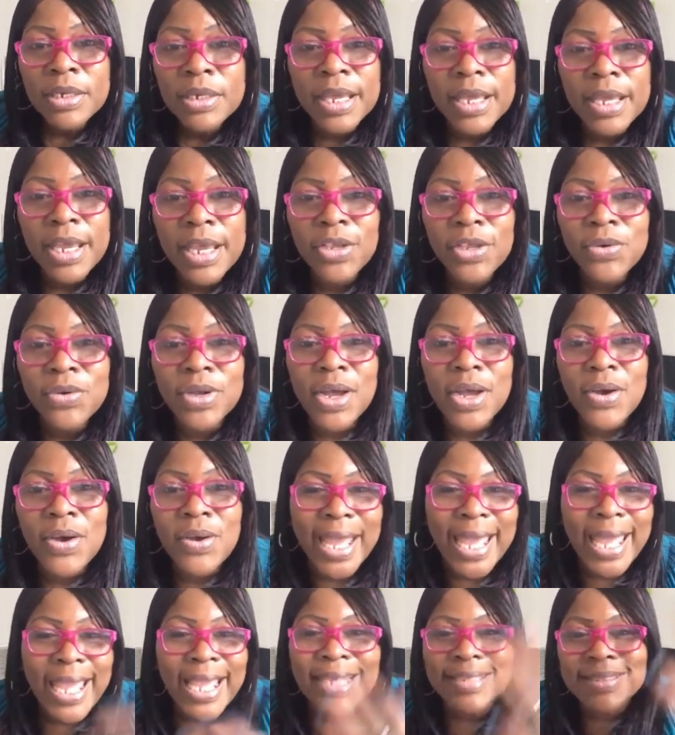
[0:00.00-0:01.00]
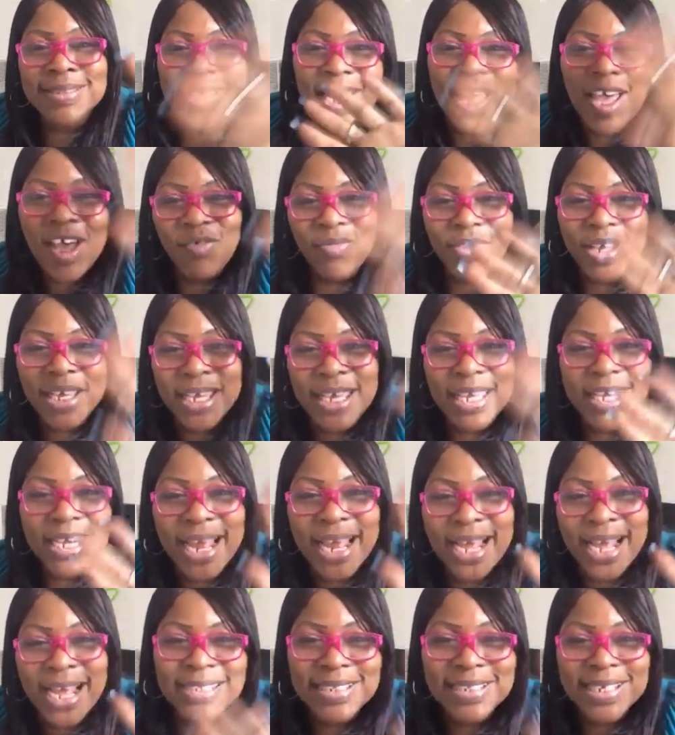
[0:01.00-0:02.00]
There you go. Hey,
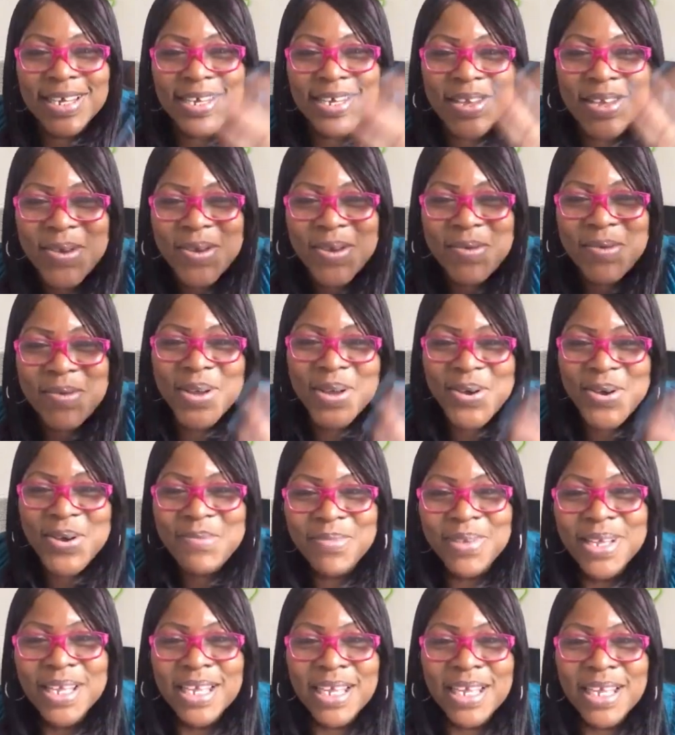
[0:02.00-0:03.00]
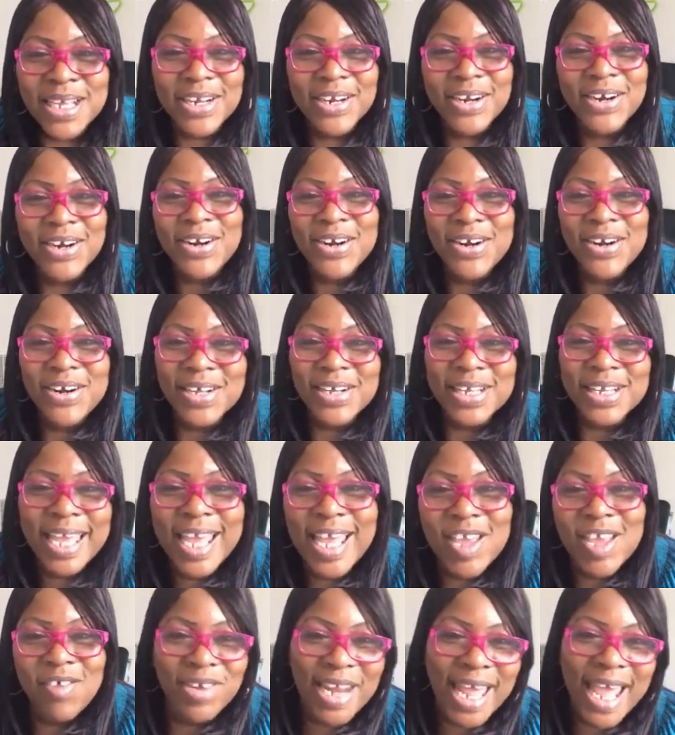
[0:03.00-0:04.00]
Seven, I see you, boo. Girl
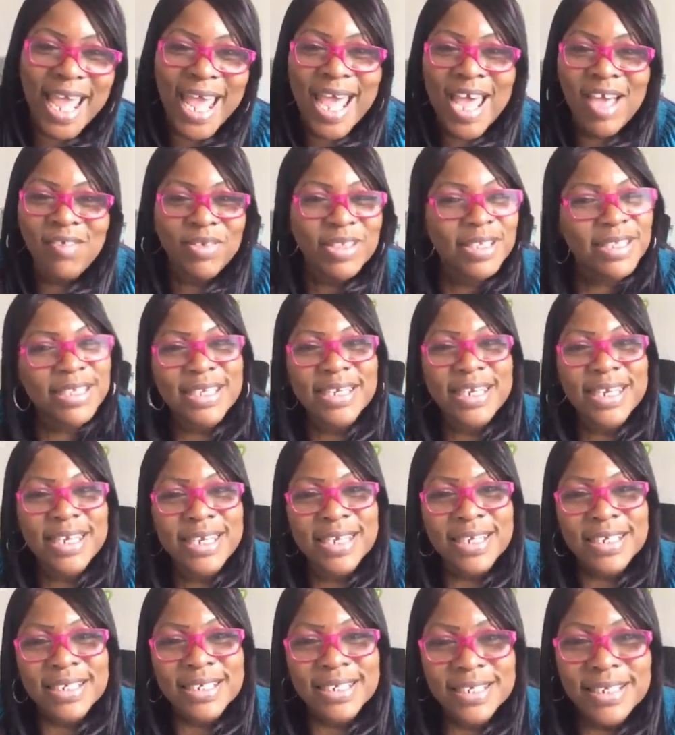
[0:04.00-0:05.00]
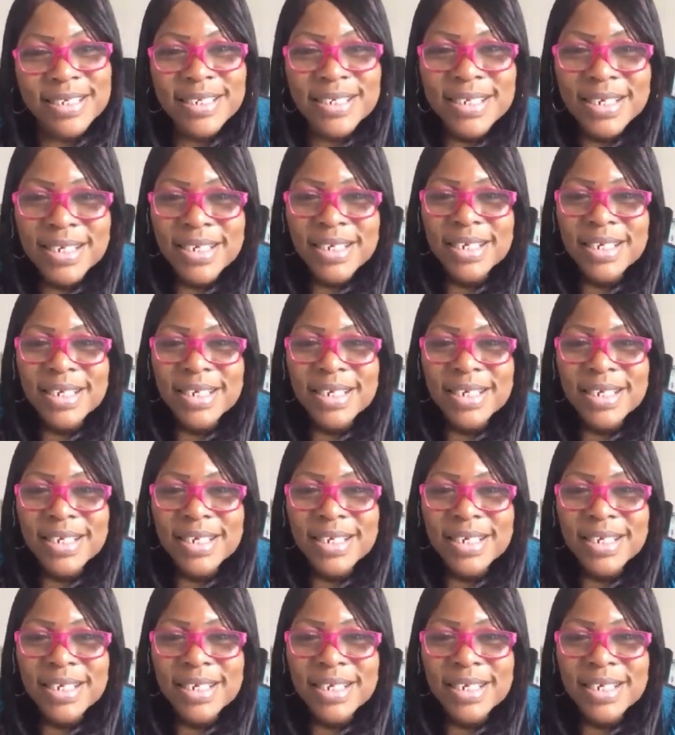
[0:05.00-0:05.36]
Cave Live is in here.